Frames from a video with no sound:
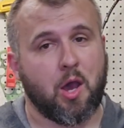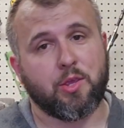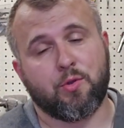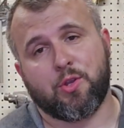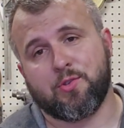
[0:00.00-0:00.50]

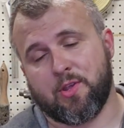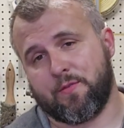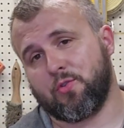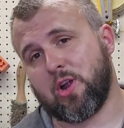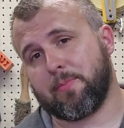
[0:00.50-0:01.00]
you could use it
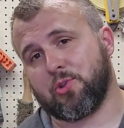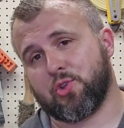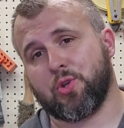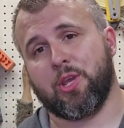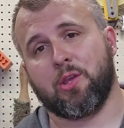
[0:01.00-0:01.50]
if you dropped a
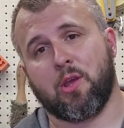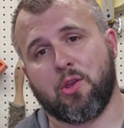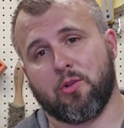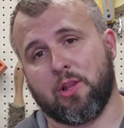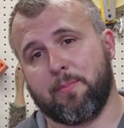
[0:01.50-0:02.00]
tree and
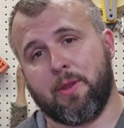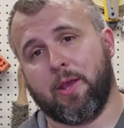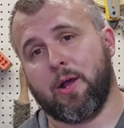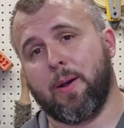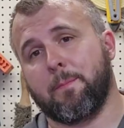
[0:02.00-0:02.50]
you're limbing
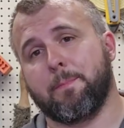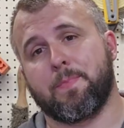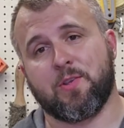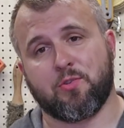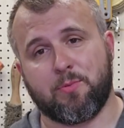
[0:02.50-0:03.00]
it up.
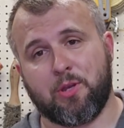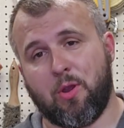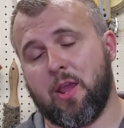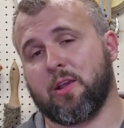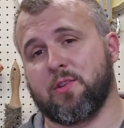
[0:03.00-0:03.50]
This would be
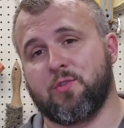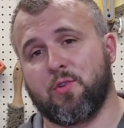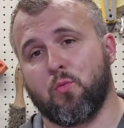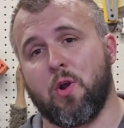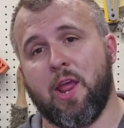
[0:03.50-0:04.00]
great because you
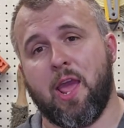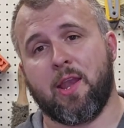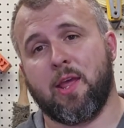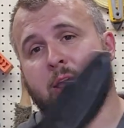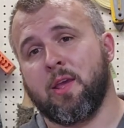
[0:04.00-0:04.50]
can
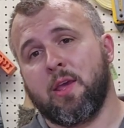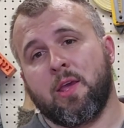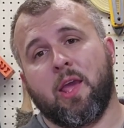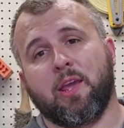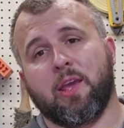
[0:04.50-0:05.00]
one-hand it
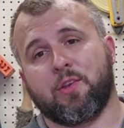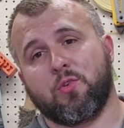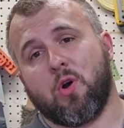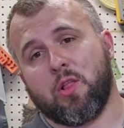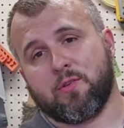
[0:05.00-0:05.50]
and get
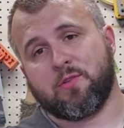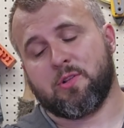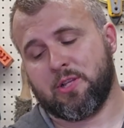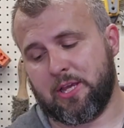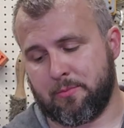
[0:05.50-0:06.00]
to all those
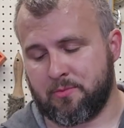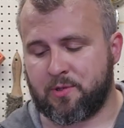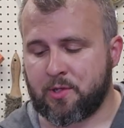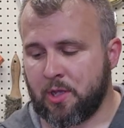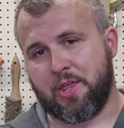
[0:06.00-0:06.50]
little
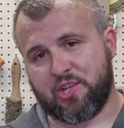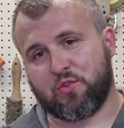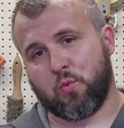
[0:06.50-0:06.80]
limbs. This